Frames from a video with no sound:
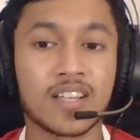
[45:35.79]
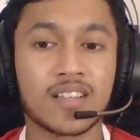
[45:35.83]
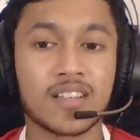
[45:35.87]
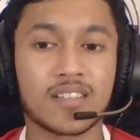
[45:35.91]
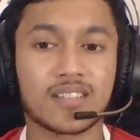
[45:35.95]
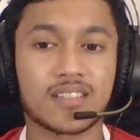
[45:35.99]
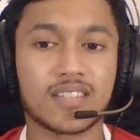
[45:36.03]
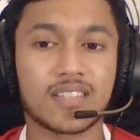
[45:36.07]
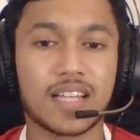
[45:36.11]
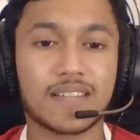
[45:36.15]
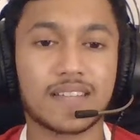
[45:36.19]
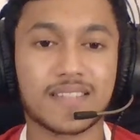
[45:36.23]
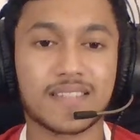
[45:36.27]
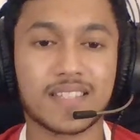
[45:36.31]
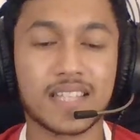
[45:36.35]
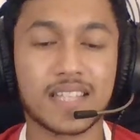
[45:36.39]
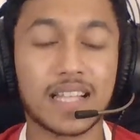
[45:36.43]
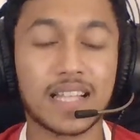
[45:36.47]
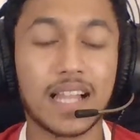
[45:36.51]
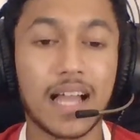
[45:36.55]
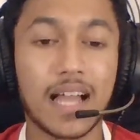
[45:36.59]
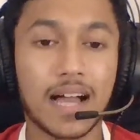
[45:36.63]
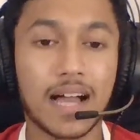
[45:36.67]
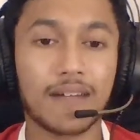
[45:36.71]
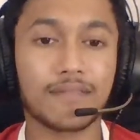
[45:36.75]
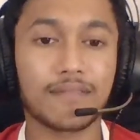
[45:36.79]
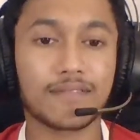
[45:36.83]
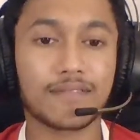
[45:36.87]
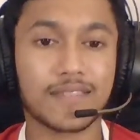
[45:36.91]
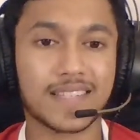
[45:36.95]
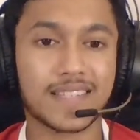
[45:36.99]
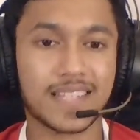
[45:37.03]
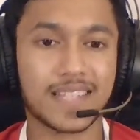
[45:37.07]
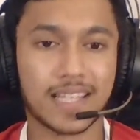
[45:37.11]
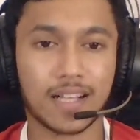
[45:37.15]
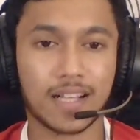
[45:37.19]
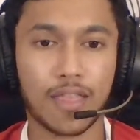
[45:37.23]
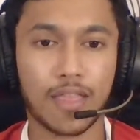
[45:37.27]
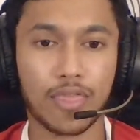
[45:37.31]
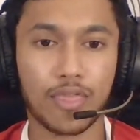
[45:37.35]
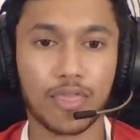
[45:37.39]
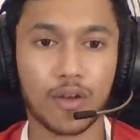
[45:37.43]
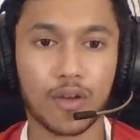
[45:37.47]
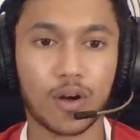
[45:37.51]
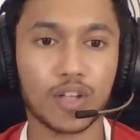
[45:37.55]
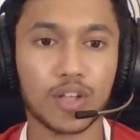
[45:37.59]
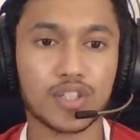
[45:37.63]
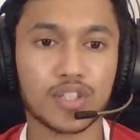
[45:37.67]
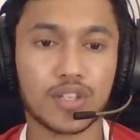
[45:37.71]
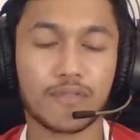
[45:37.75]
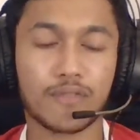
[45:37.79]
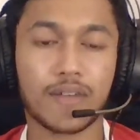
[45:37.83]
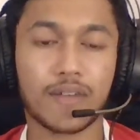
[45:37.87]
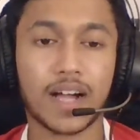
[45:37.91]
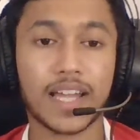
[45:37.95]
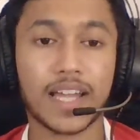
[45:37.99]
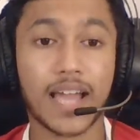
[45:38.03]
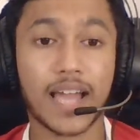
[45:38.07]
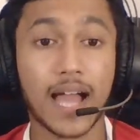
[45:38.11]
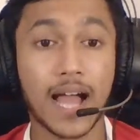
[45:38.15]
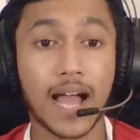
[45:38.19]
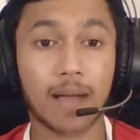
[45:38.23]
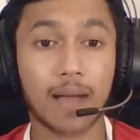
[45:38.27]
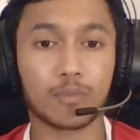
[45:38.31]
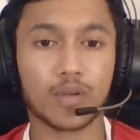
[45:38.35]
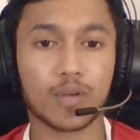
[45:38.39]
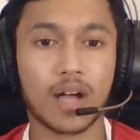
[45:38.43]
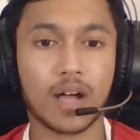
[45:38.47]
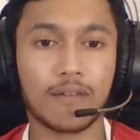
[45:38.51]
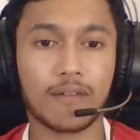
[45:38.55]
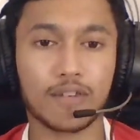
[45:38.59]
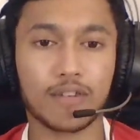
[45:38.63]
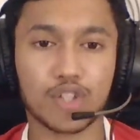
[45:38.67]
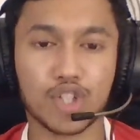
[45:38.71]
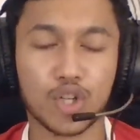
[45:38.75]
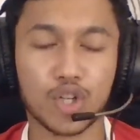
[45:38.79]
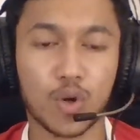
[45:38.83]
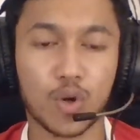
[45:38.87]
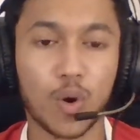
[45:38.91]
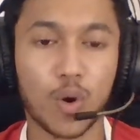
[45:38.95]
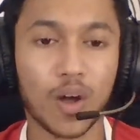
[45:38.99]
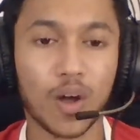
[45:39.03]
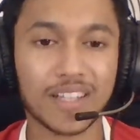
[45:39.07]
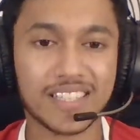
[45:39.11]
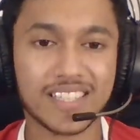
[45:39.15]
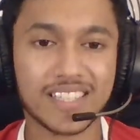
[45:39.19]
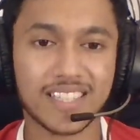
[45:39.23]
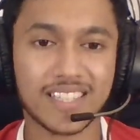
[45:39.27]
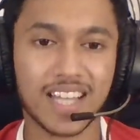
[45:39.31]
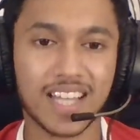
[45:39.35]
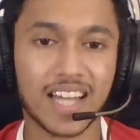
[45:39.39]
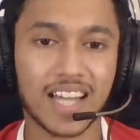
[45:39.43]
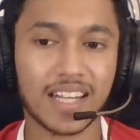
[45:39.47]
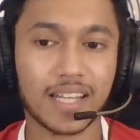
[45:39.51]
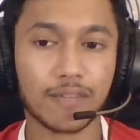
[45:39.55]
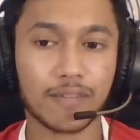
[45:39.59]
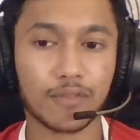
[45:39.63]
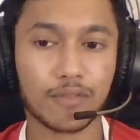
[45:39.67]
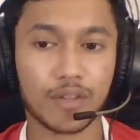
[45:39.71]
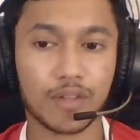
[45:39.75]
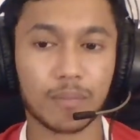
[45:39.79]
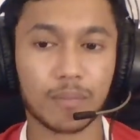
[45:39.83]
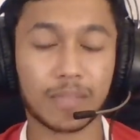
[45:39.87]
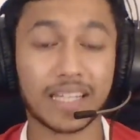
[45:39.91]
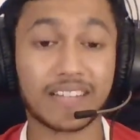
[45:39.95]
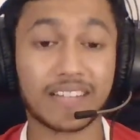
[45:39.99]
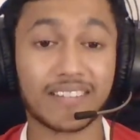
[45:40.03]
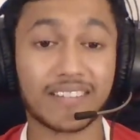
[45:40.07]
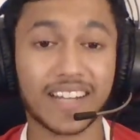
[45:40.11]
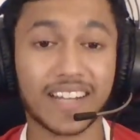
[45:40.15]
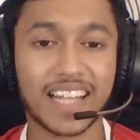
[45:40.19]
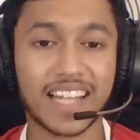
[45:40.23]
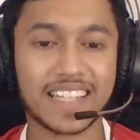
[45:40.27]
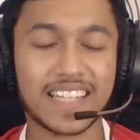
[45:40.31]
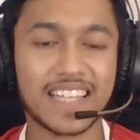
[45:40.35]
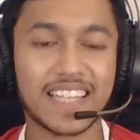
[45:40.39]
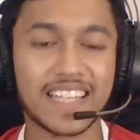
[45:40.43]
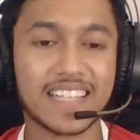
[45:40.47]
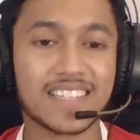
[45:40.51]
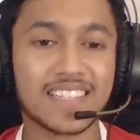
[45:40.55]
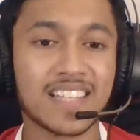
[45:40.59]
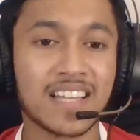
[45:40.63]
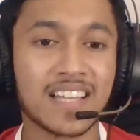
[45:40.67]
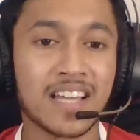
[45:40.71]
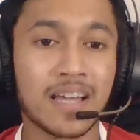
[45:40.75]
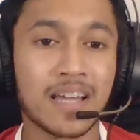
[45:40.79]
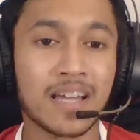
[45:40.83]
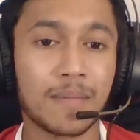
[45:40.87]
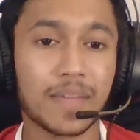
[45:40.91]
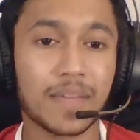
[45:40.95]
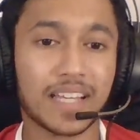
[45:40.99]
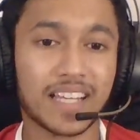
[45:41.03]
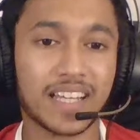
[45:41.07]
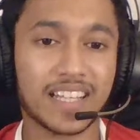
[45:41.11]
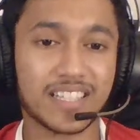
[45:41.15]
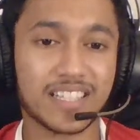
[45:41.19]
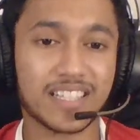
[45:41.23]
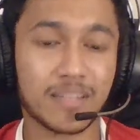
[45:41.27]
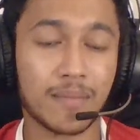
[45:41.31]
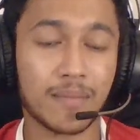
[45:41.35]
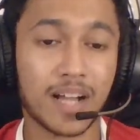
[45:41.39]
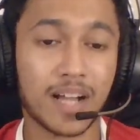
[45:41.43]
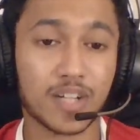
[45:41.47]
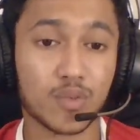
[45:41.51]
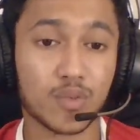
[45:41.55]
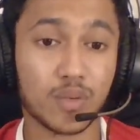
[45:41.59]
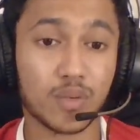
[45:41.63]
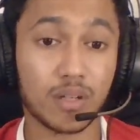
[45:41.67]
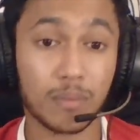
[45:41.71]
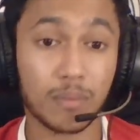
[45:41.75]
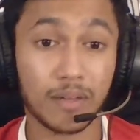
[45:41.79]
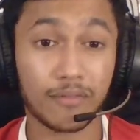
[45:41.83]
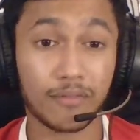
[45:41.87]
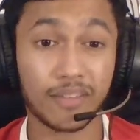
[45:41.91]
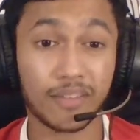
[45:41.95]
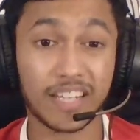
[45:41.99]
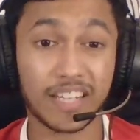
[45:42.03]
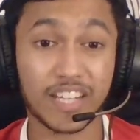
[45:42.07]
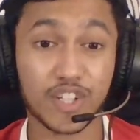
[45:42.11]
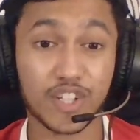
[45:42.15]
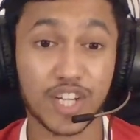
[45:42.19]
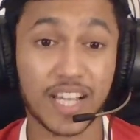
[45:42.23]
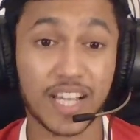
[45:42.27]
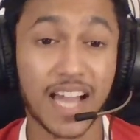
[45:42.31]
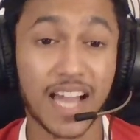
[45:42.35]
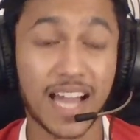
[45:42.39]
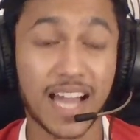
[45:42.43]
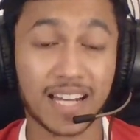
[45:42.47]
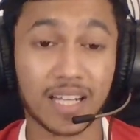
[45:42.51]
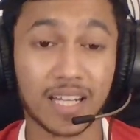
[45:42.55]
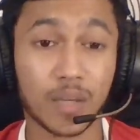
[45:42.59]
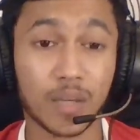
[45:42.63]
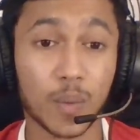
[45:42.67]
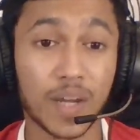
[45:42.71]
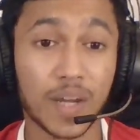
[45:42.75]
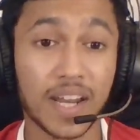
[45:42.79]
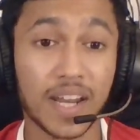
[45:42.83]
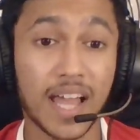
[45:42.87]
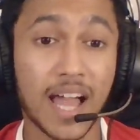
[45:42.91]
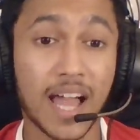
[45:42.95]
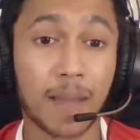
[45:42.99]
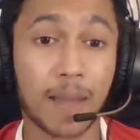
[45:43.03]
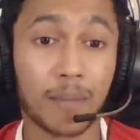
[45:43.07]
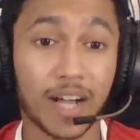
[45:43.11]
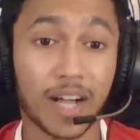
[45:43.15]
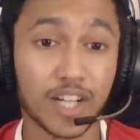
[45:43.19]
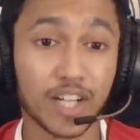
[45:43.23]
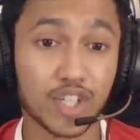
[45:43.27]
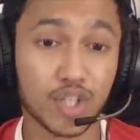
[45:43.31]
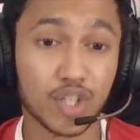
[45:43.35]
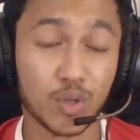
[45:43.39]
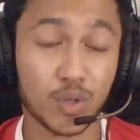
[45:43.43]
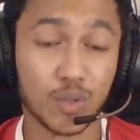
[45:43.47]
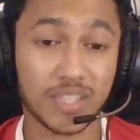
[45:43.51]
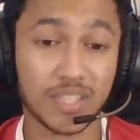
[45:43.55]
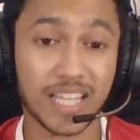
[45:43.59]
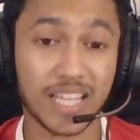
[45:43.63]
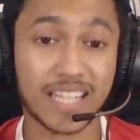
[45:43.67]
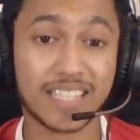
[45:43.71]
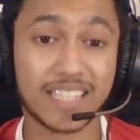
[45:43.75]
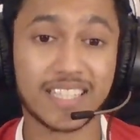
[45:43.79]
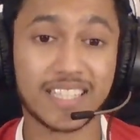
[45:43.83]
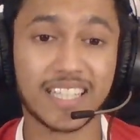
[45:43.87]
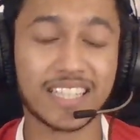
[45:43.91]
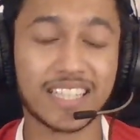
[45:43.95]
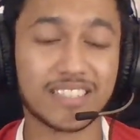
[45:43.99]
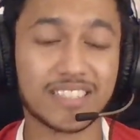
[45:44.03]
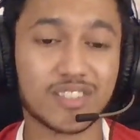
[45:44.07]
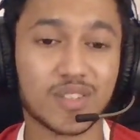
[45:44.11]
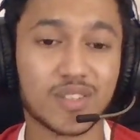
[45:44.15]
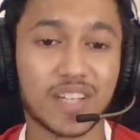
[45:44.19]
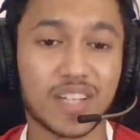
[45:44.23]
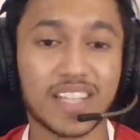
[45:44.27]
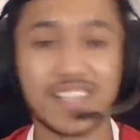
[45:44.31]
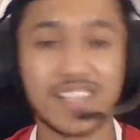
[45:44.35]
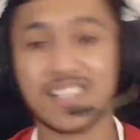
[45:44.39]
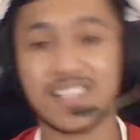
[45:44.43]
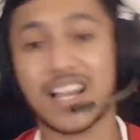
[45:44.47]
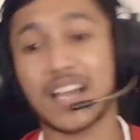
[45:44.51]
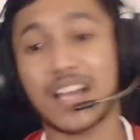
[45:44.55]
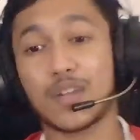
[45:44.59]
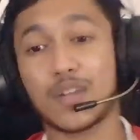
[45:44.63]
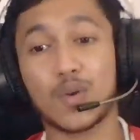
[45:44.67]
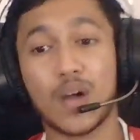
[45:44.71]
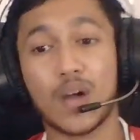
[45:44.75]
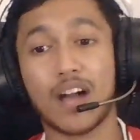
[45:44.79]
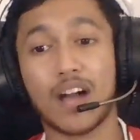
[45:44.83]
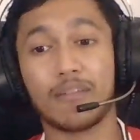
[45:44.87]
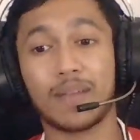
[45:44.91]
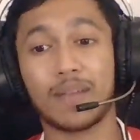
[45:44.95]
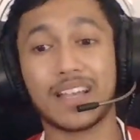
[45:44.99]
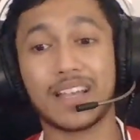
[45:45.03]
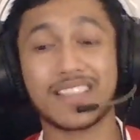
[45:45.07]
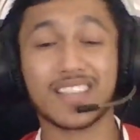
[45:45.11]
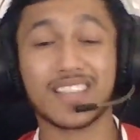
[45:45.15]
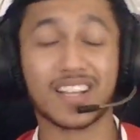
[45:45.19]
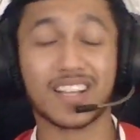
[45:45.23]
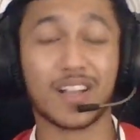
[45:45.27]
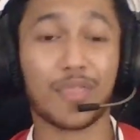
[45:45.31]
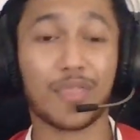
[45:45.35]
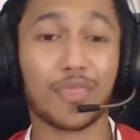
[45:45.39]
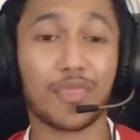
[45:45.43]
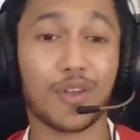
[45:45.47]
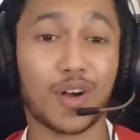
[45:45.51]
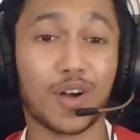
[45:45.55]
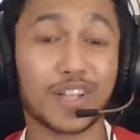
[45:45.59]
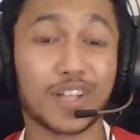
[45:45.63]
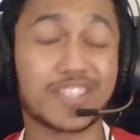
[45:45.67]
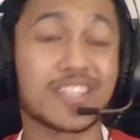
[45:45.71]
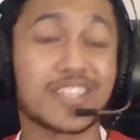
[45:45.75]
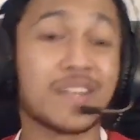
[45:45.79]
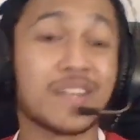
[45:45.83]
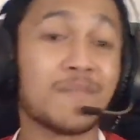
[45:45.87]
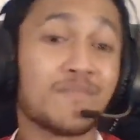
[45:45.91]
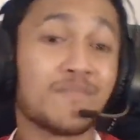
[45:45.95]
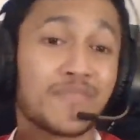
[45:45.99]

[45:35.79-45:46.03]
So I still have second thoughts if I am to have a show on Sunday for the player ratings, because the match will be finishing at 11 and my show is at 10. So yes, I do have my second thoughts.